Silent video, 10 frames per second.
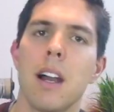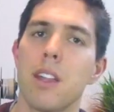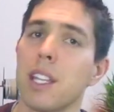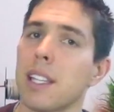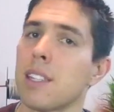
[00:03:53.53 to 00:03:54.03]
I
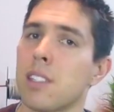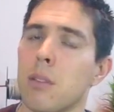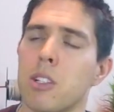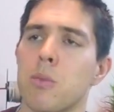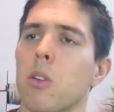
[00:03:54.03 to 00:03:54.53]
think that's so
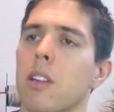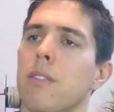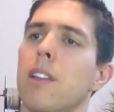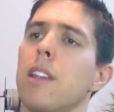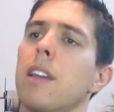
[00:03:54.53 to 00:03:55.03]
much more
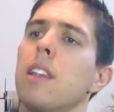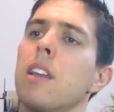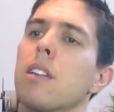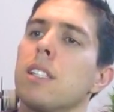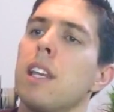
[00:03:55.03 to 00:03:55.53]
convenient
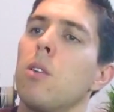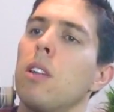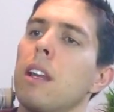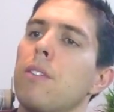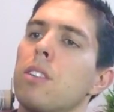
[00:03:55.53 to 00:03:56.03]
because now all
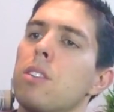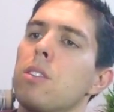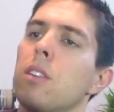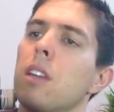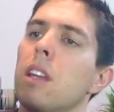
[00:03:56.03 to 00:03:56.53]
I have to
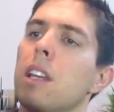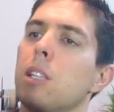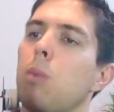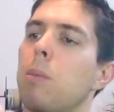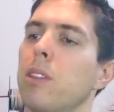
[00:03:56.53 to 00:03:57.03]
do is
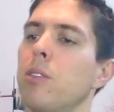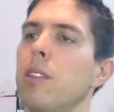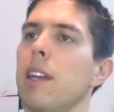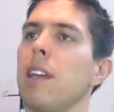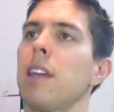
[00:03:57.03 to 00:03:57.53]
pop it through
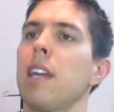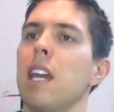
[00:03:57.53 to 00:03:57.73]
there,